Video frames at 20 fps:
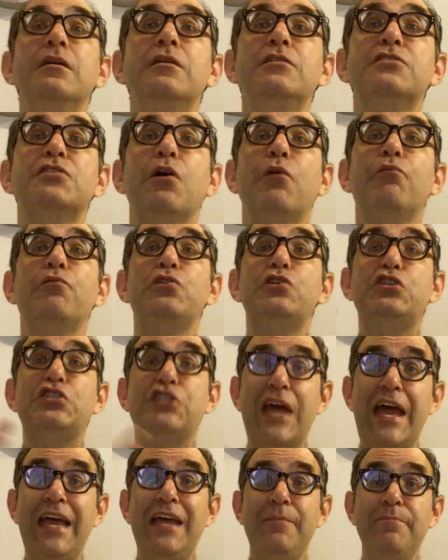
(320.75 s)
so
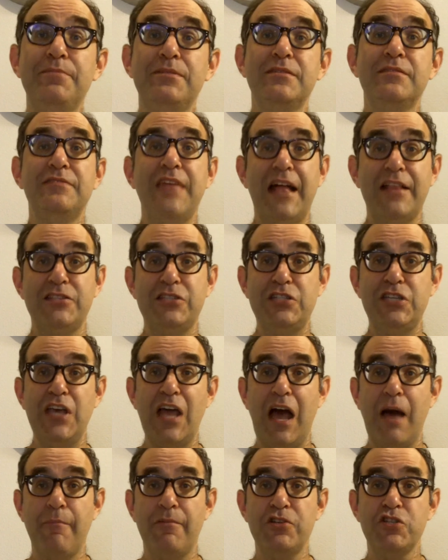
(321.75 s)
shapes, that's
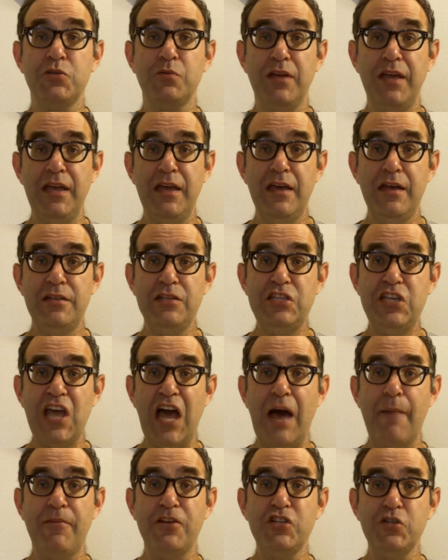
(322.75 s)
geometry.
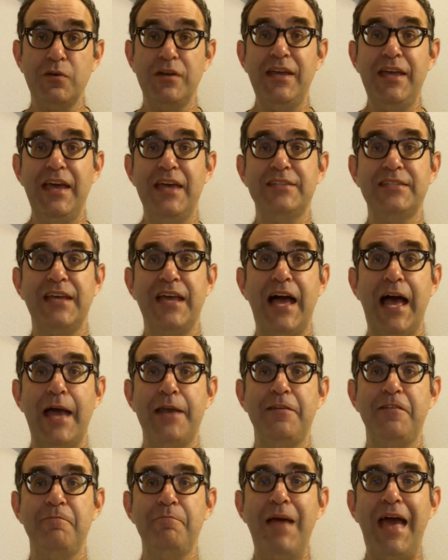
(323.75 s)
Geometry is a
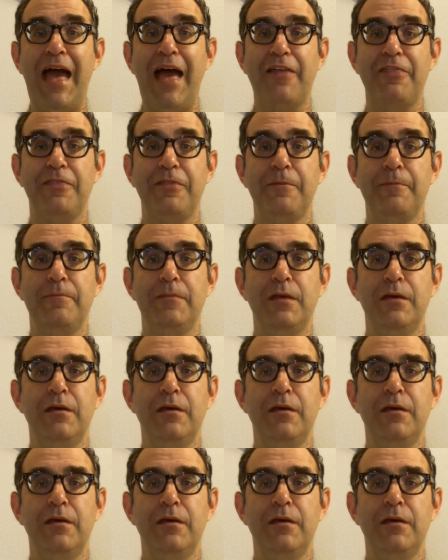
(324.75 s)
kind of math.